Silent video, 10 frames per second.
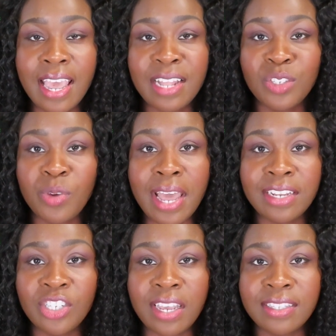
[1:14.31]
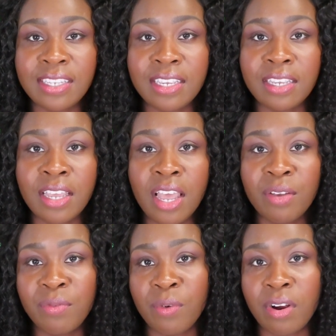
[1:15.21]
and strategizing
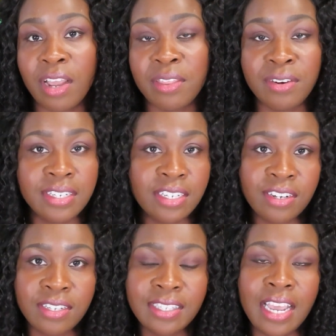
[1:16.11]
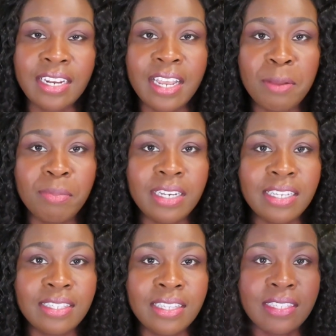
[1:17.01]
for other interior design
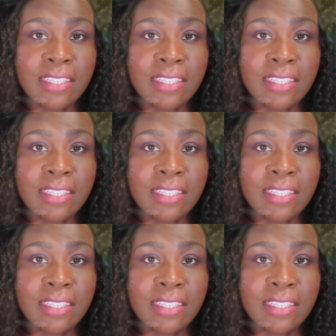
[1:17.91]
companies.